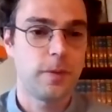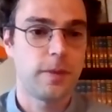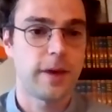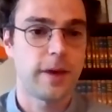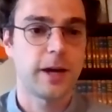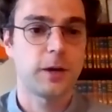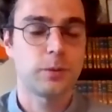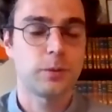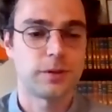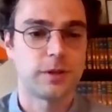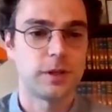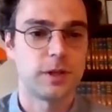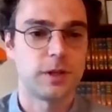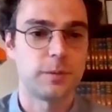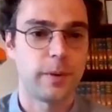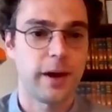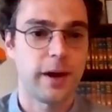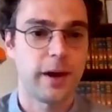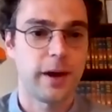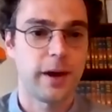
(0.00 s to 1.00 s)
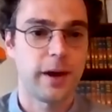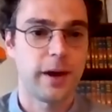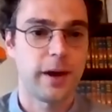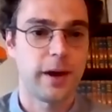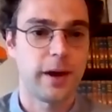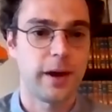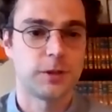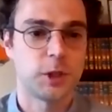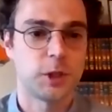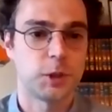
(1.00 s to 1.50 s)
That was the debate that the
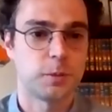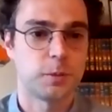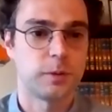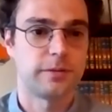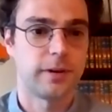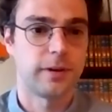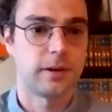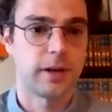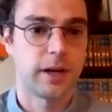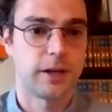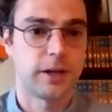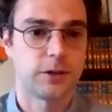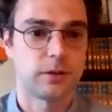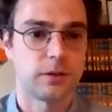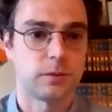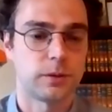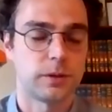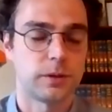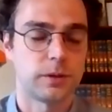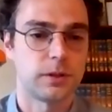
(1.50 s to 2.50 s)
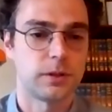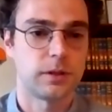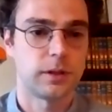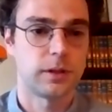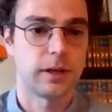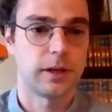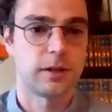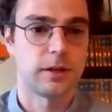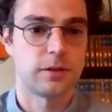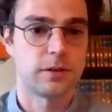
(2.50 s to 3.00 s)
Helen Suzman Foundation was
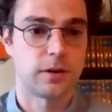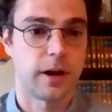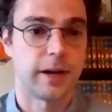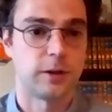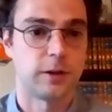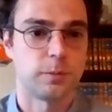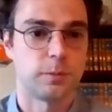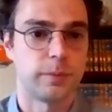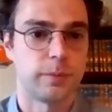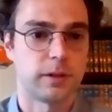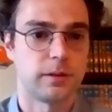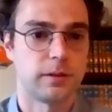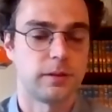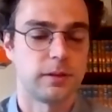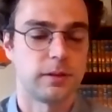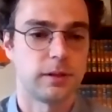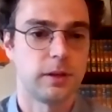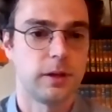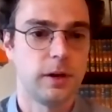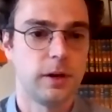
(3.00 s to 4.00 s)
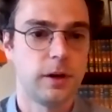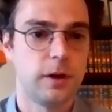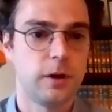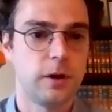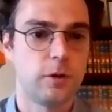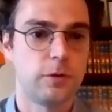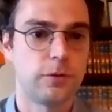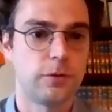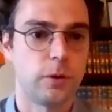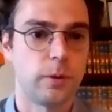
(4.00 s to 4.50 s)
trying to put
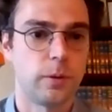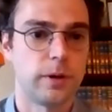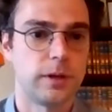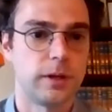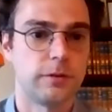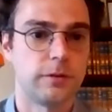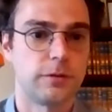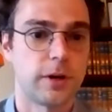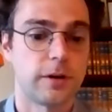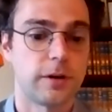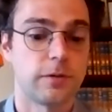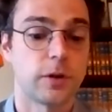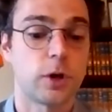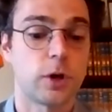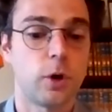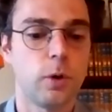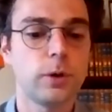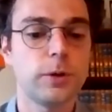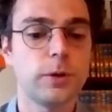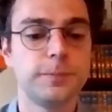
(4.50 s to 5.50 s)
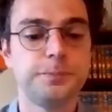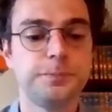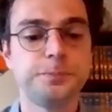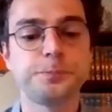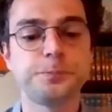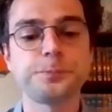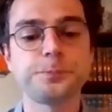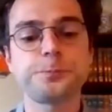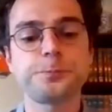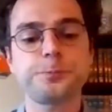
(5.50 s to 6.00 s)
forward in front of the court.
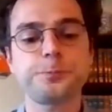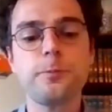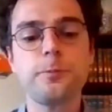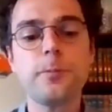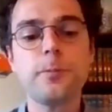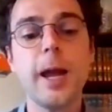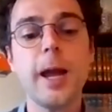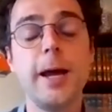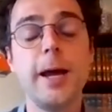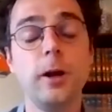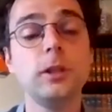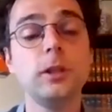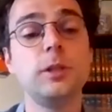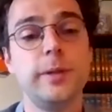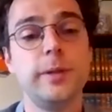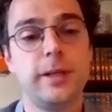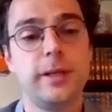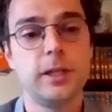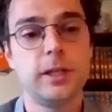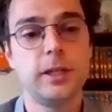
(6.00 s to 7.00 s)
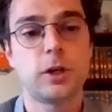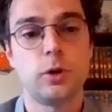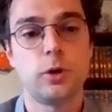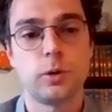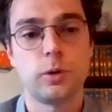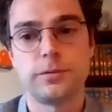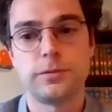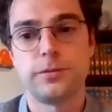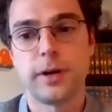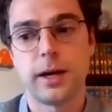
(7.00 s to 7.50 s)
And ultimately, the
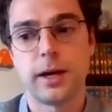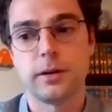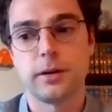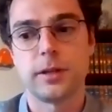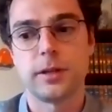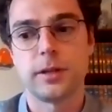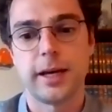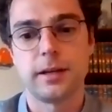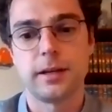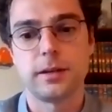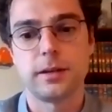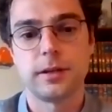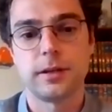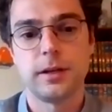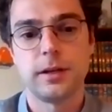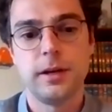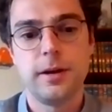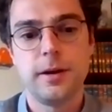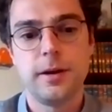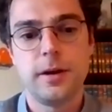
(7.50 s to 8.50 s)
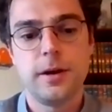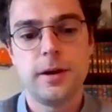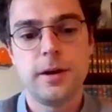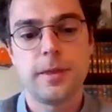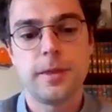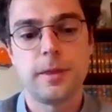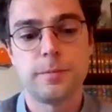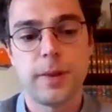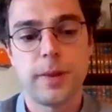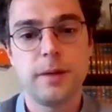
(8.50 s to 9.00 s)
court found that
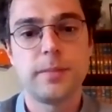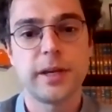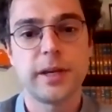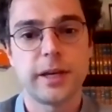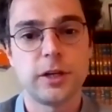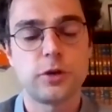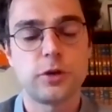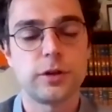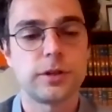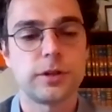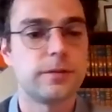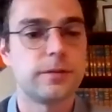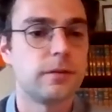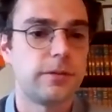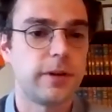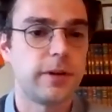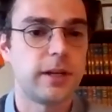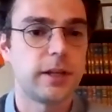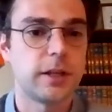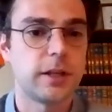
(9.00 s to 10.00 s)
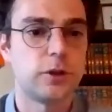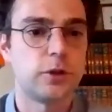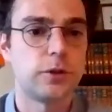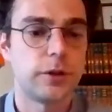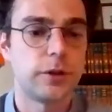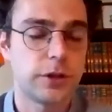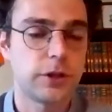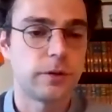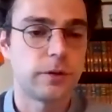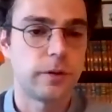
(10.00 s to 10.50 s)
the public interest of defending the
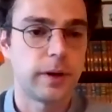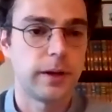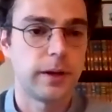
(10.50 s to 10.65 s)
judiciary